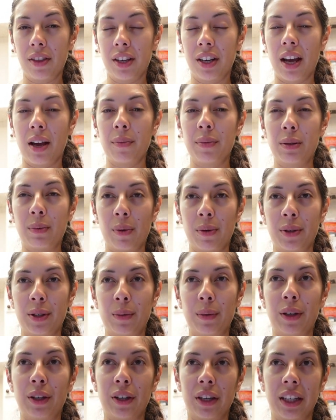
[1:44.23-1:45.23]
and I'm supposed to
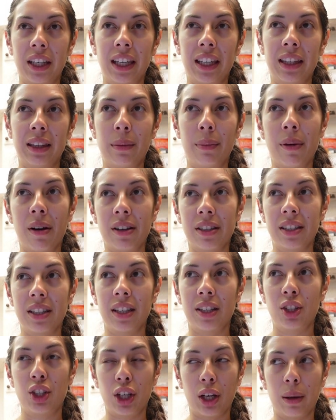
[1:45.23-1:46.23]
be cooking the pasta
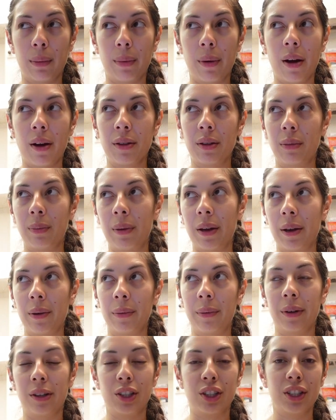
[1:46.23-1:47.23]
and chicken broth,
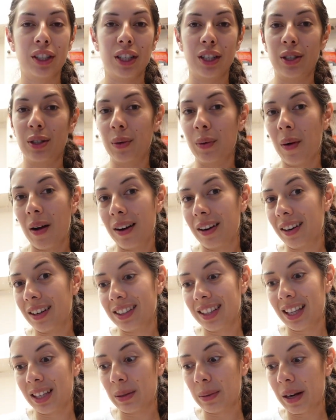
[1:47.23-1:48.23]
but we're just gonna do water because
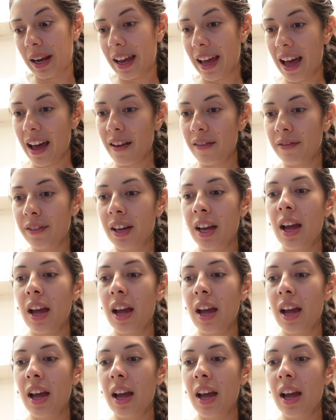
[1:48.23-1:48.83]
that's what I have.